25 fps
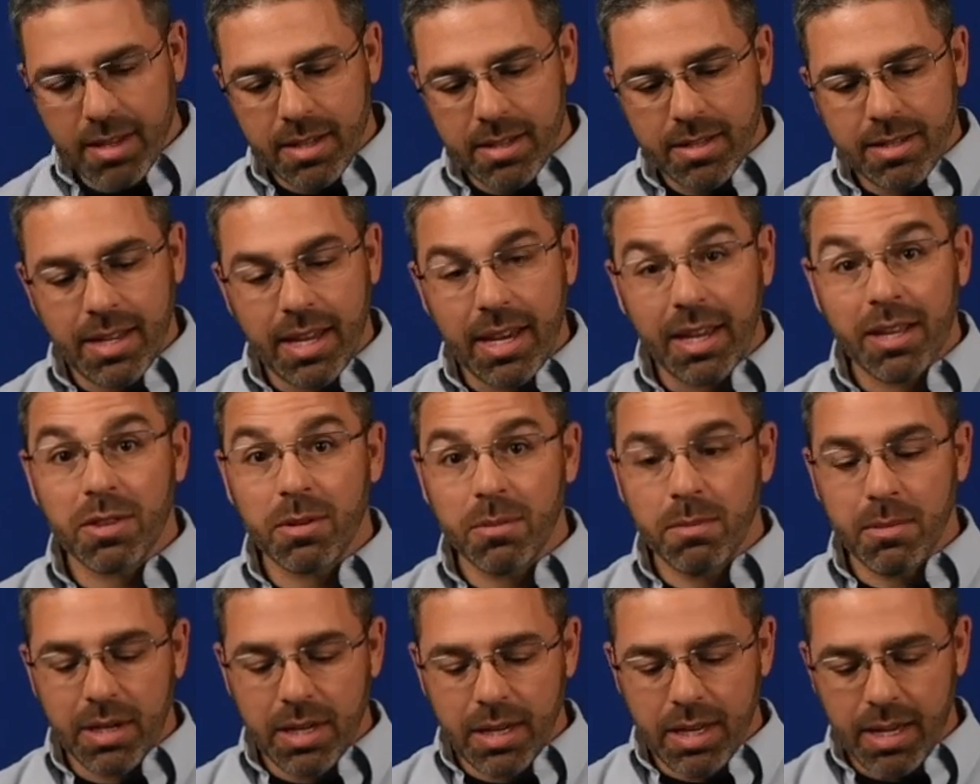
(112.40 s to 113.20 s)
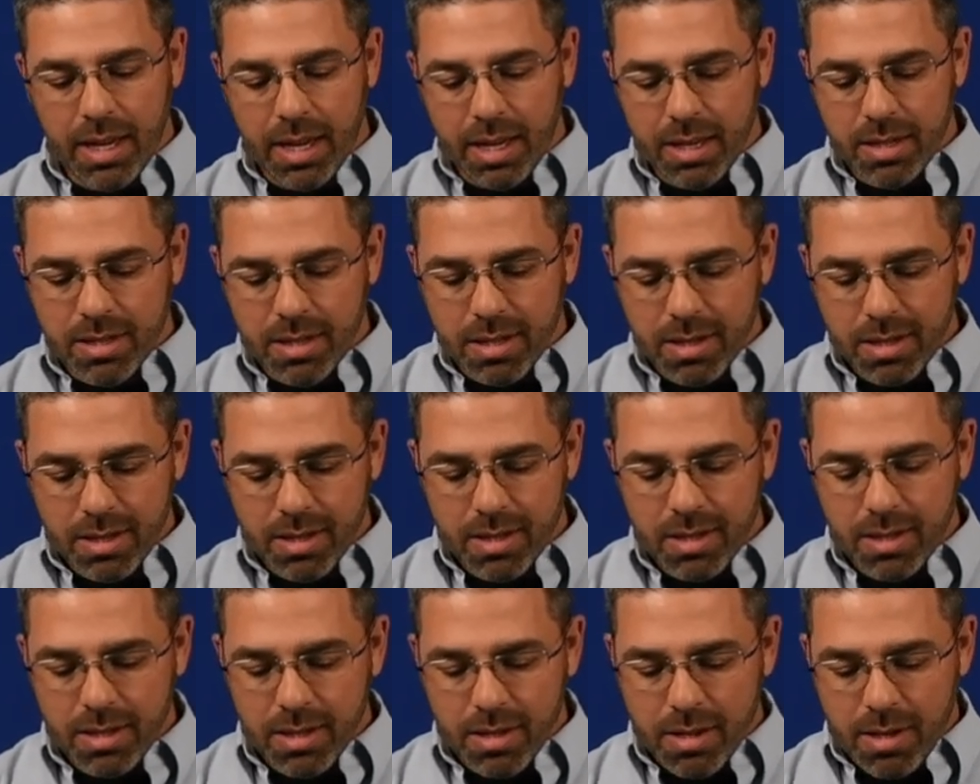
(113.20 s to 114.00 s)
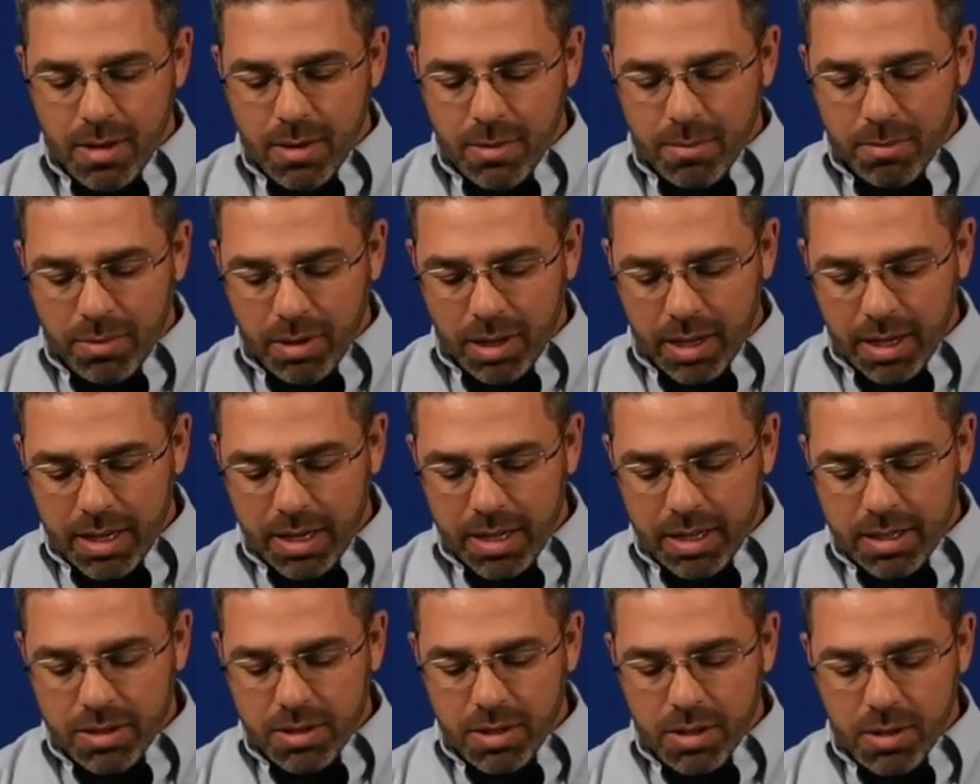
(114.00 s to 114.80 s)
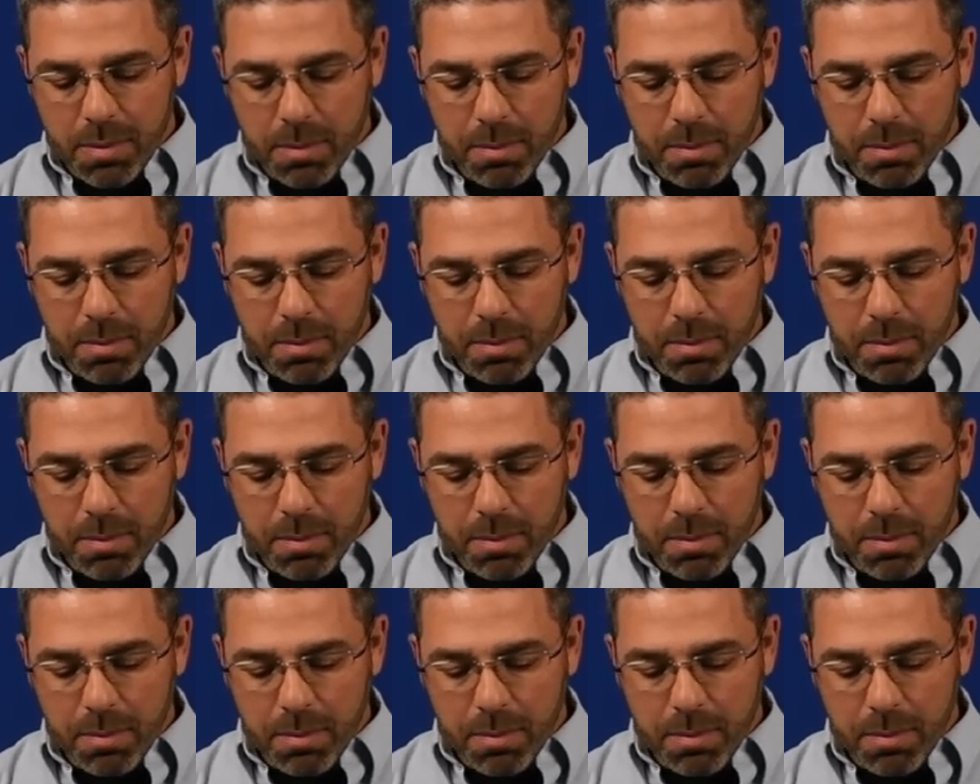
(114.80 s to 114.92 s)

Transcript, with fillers: Take the mini end, plug it into the